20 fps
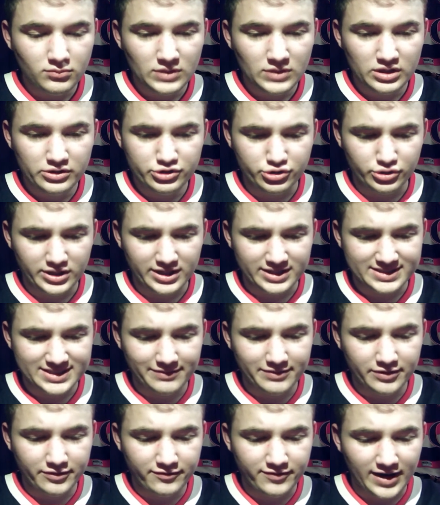So yeah,
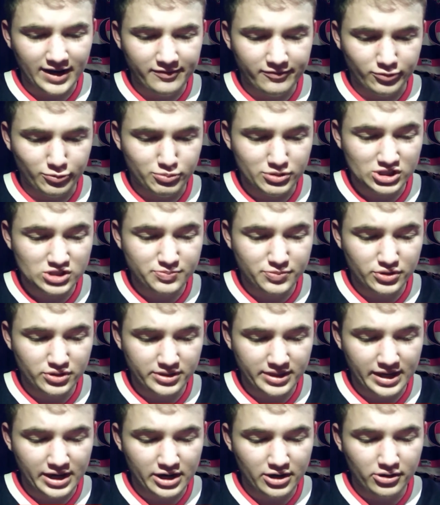7-5 for Pittsburgh
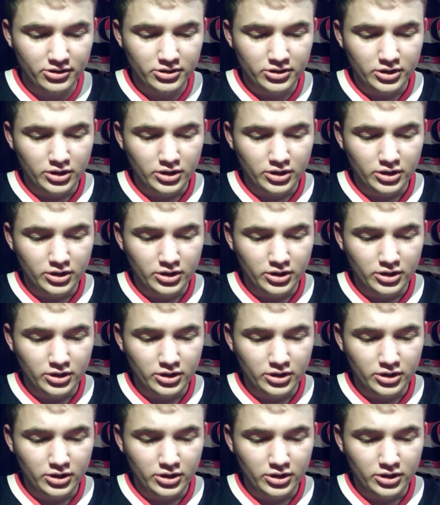there.